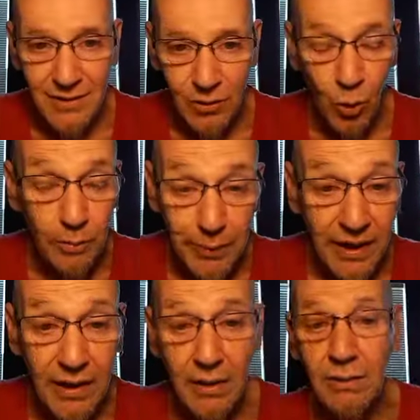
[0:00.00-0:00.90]
Or
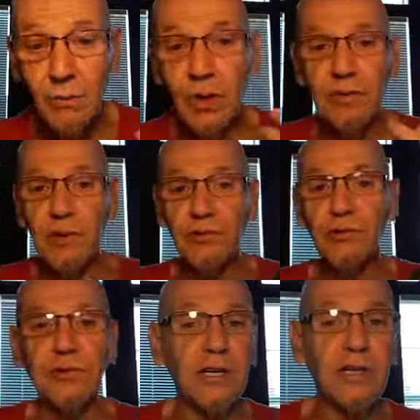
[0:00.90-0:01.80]
Bing, whatever your
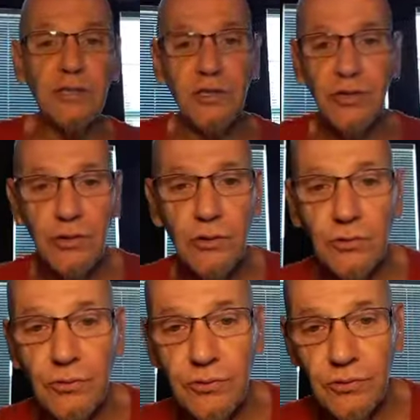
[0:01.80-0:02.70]
search engine you
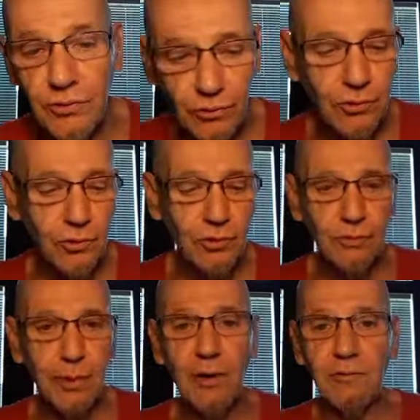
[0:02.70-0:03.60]
use. Google is
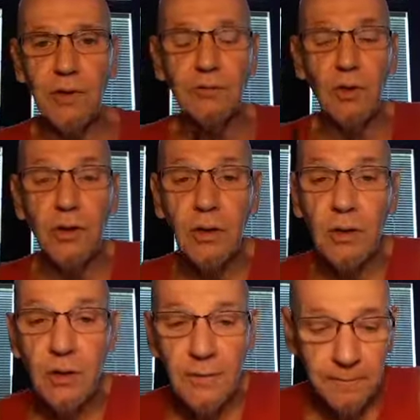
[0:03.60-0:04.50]
my favorite.
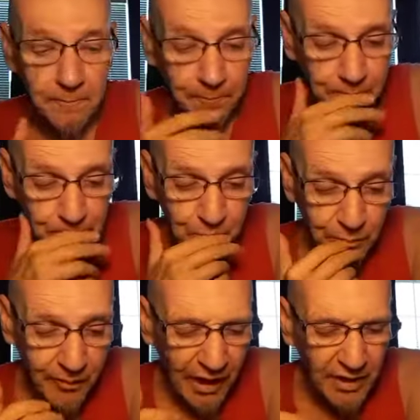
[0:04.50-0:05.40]

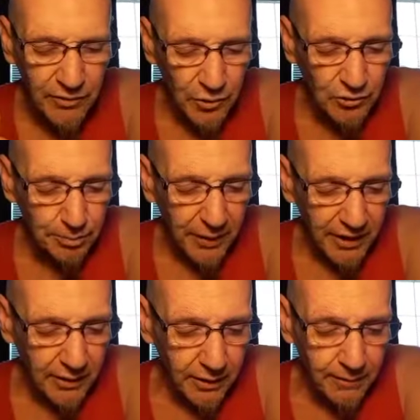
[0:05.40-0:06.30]
I never used
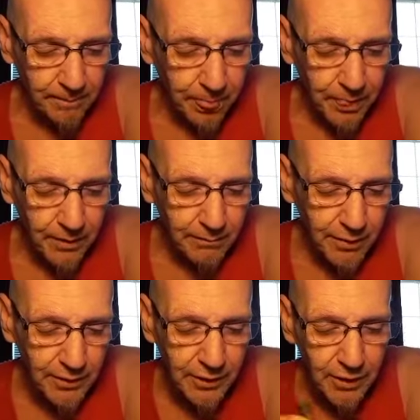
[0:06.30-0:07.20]
Bing.
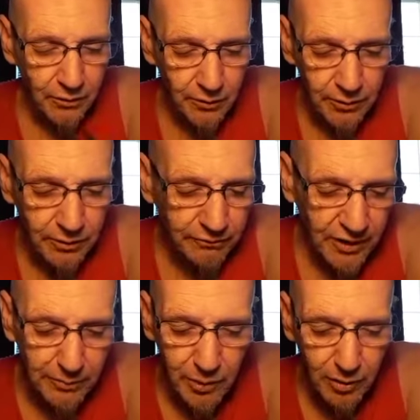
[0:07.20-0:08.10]
But, the
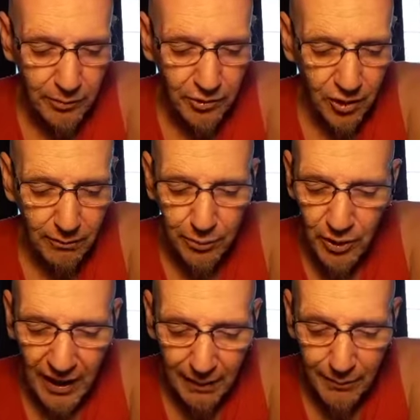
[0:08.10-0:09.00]
phenobarbital,
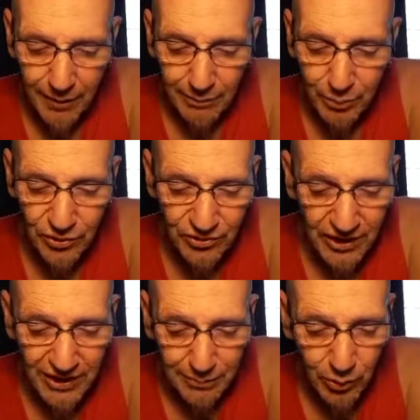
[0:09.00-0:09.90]
pregabalin,
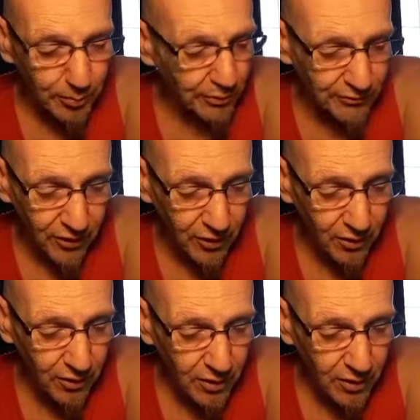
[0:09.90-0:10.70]
Prestige, propofol,